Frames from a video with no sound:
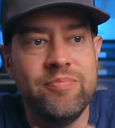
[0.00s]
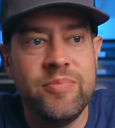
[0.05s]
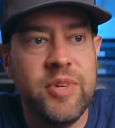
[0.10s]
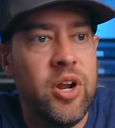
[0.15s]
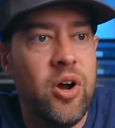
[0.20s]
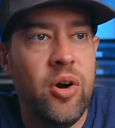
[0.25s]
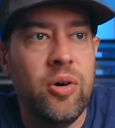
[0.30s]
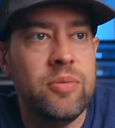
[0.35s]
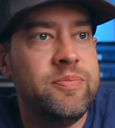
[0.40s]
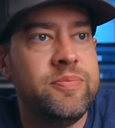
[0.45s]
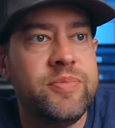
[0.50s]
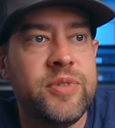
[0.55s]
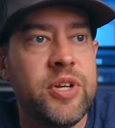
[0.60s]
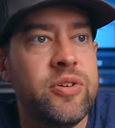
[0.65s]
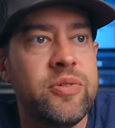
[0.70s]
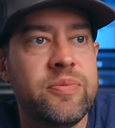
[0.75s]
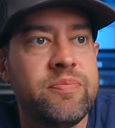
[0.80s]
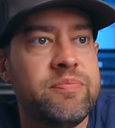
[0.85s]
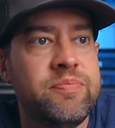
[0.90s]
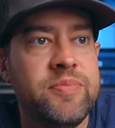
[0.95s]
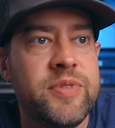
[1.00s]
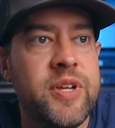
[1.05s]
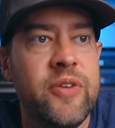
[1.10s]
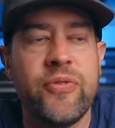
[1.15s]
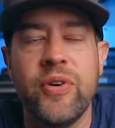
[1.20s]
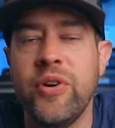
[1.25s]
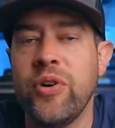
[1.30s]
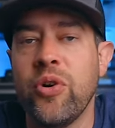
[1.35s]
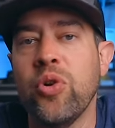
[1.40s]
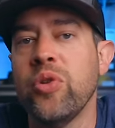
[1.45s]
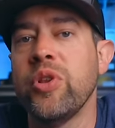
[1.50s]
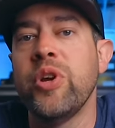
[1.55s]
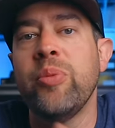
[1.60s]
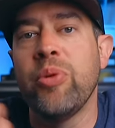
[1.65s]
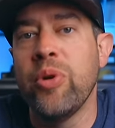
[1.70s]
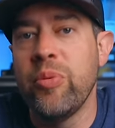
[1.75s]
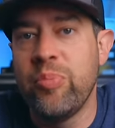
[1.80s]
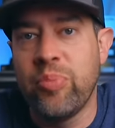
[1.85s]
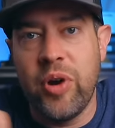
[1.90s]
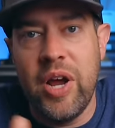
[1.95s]
you know, they're different early
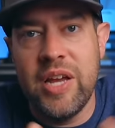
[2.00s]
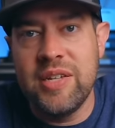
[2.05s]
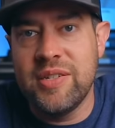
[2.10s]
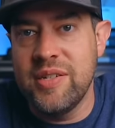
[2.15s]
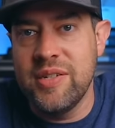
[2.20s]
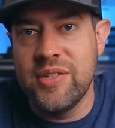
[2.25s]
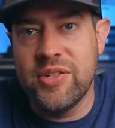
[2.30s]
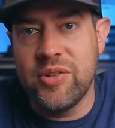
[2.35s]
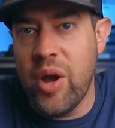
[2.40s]
bird prices,